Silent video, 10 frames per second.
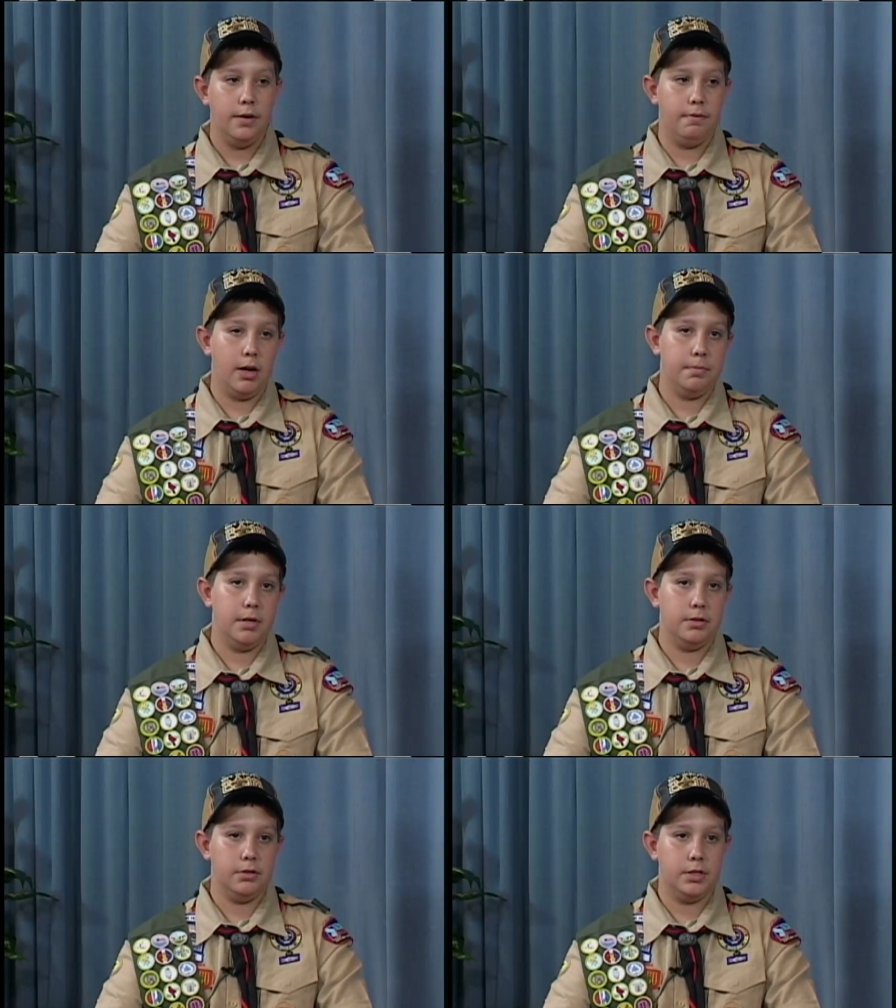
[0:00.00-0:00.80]

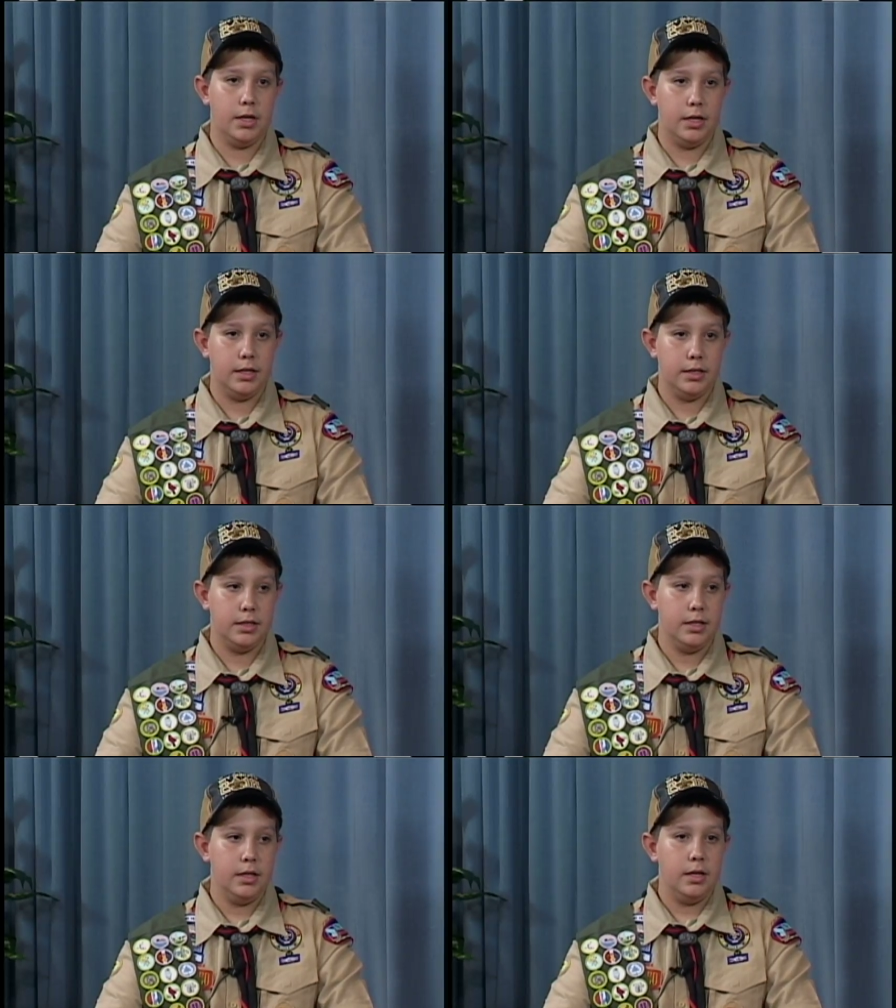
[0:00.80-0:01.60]
environmental
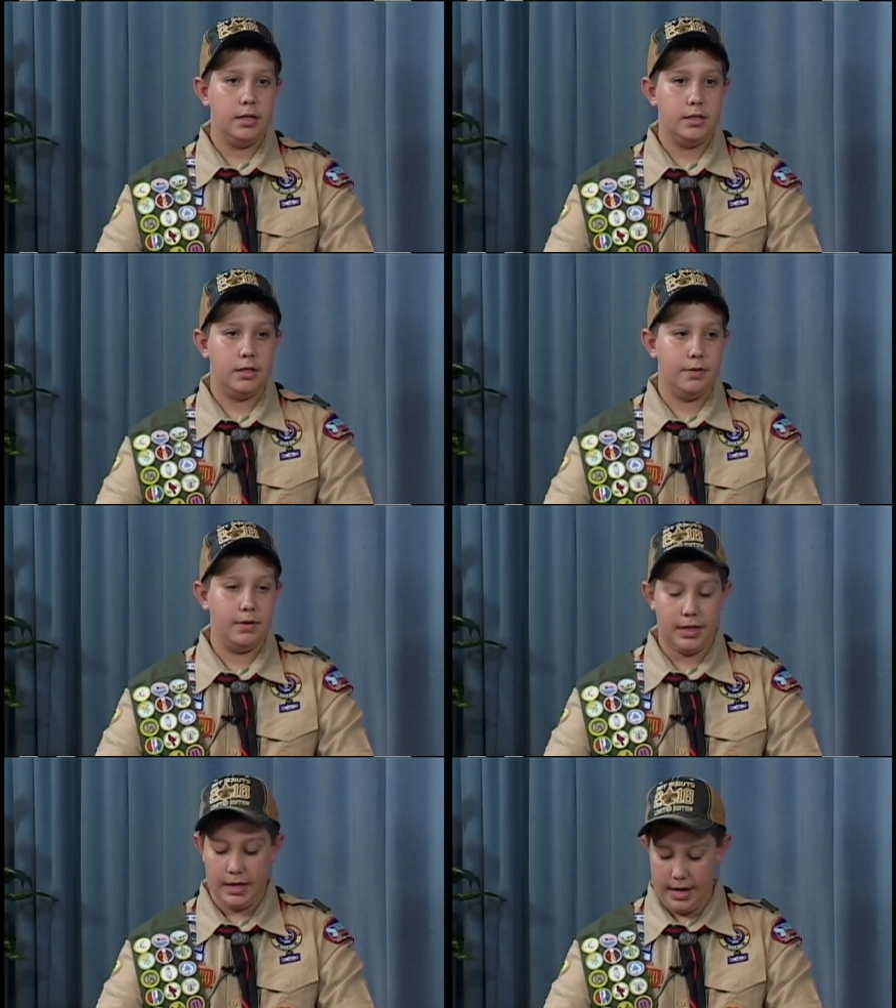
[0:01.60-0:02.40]
science, stuff
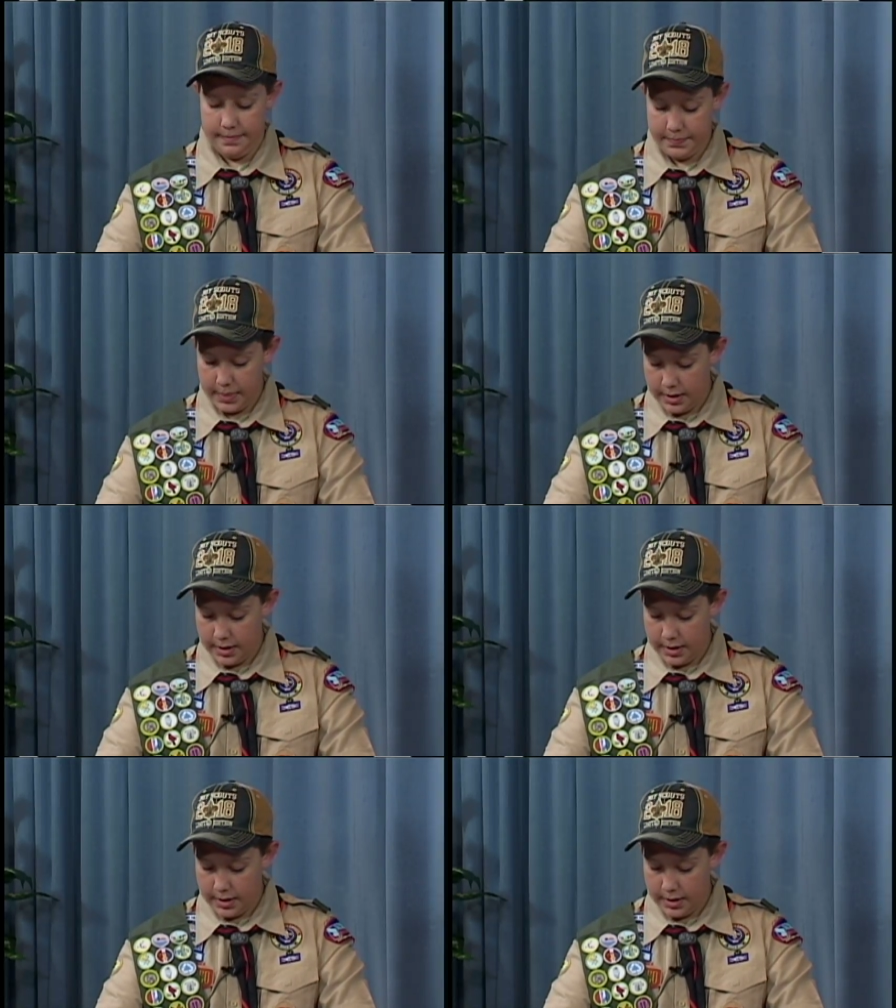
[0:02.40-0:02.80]
like that.